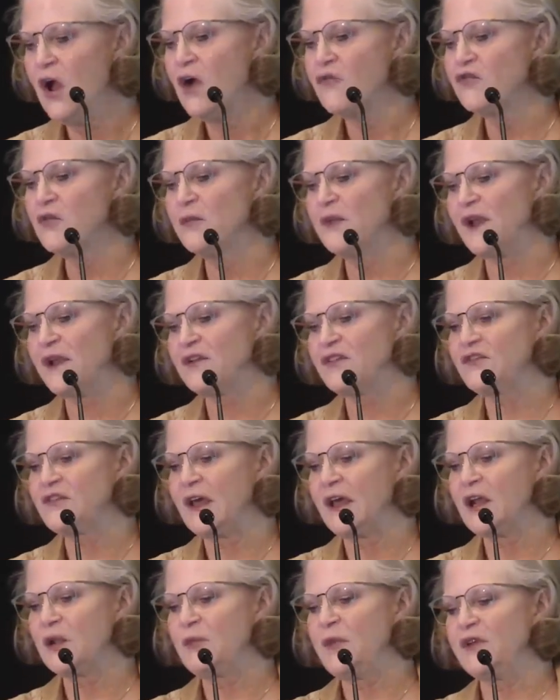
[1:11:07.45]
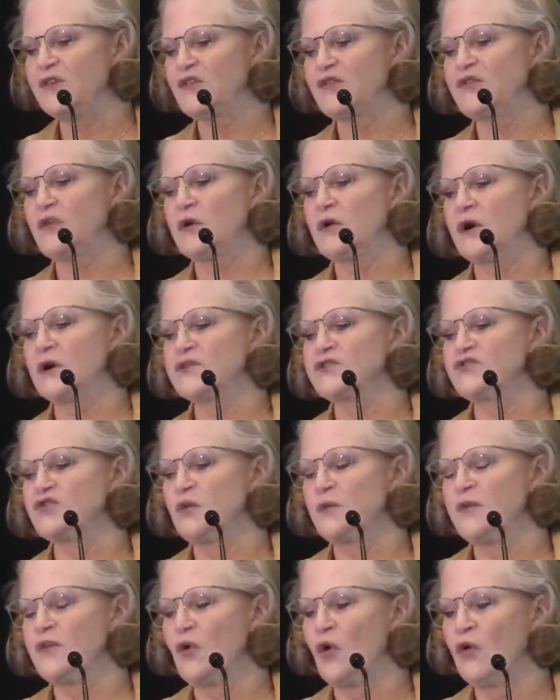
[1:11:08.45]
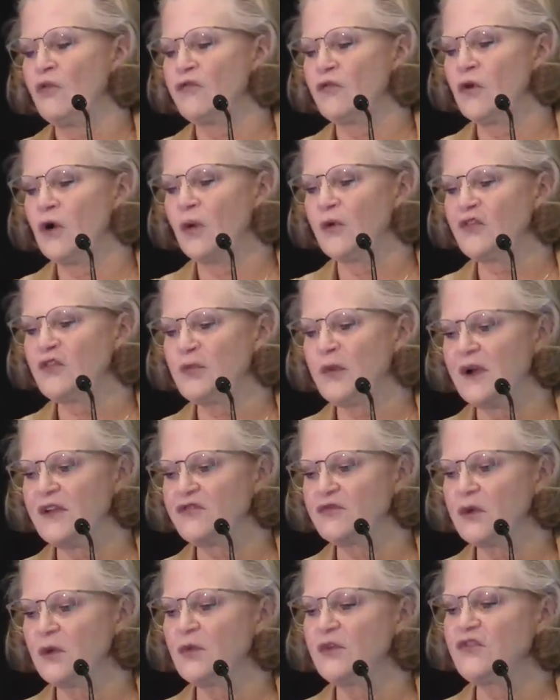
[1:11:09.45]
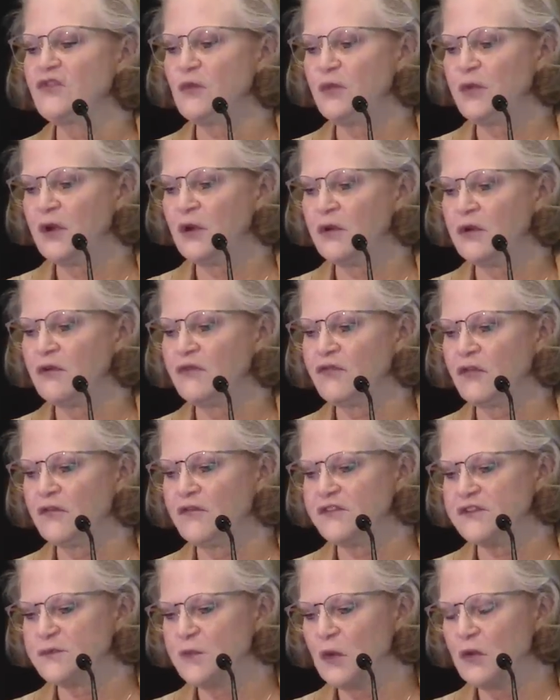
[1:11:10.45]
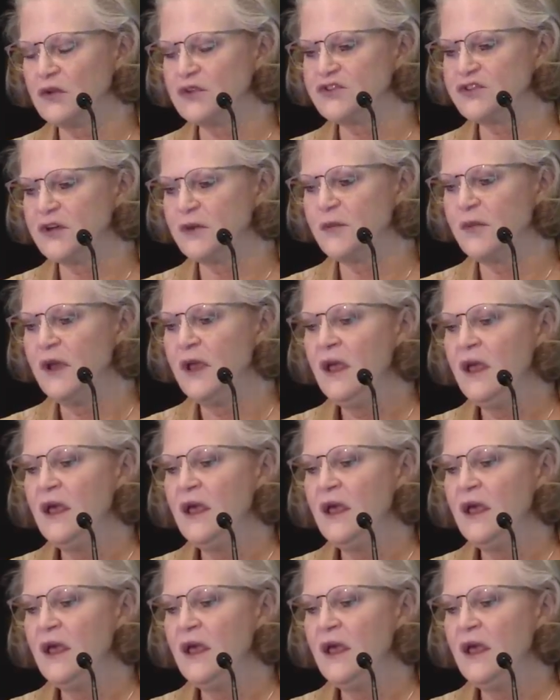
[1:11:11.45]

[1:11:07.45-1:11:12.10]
For metastatic basal cell carcinoma, the overall response rate was superior for vismodegib,